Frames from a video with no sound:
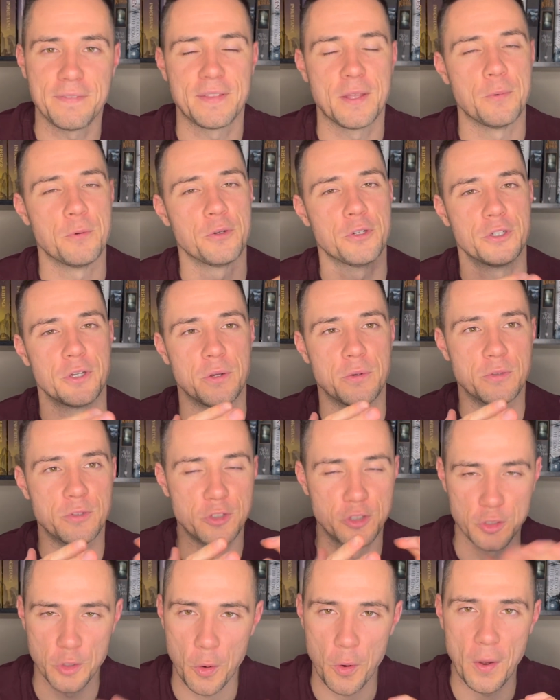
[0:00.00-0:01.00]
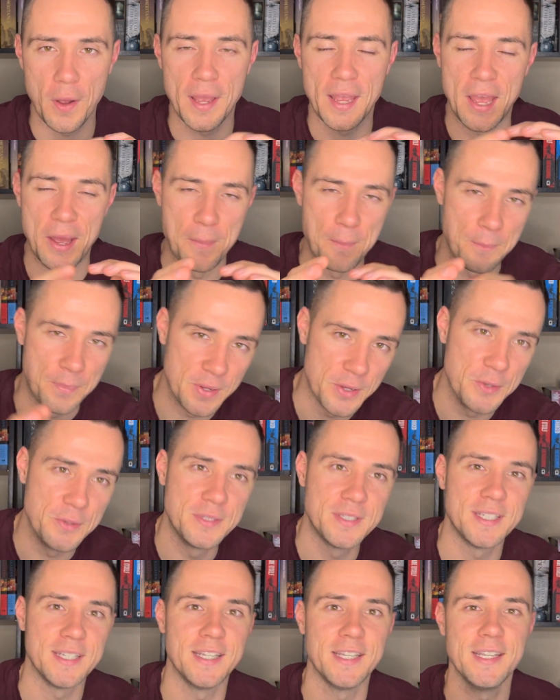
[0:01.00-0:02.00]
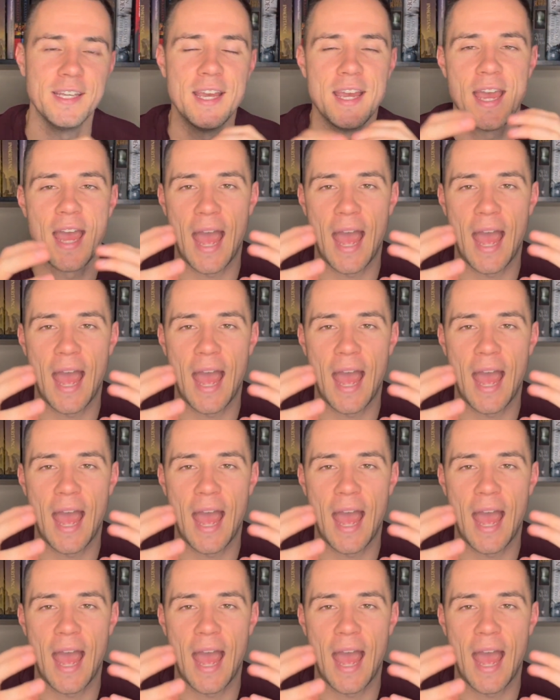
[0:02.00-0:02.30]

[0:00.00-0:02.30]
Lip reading: they will show joy and beauty